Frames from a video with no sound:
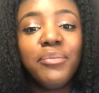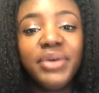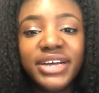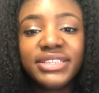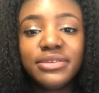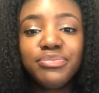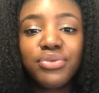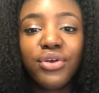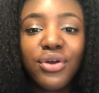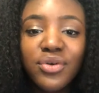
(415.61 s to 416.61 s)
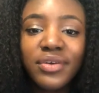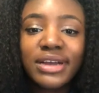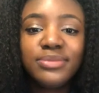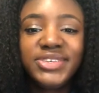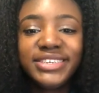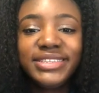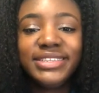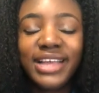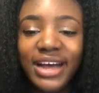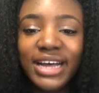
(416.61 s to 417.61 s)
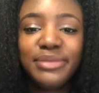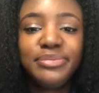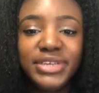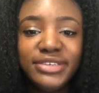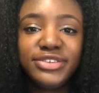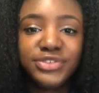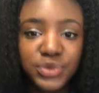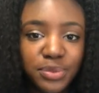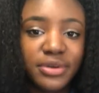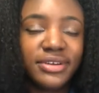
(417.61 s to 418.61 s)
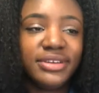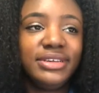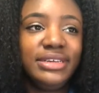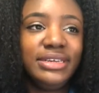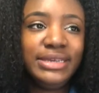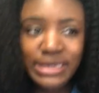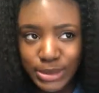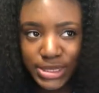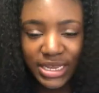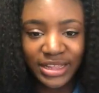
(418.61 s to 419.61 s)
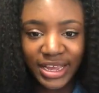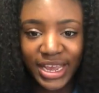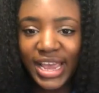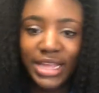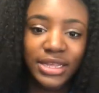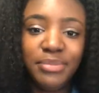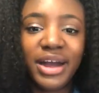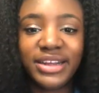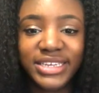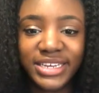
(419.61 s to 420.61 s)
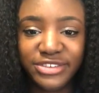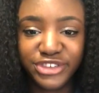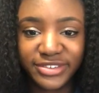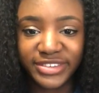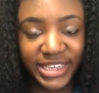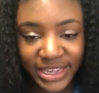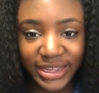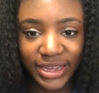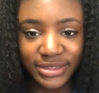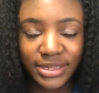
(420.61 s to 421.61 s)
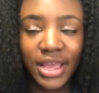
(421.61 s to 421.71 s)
But the program should not be super easy, like anybody can just get in.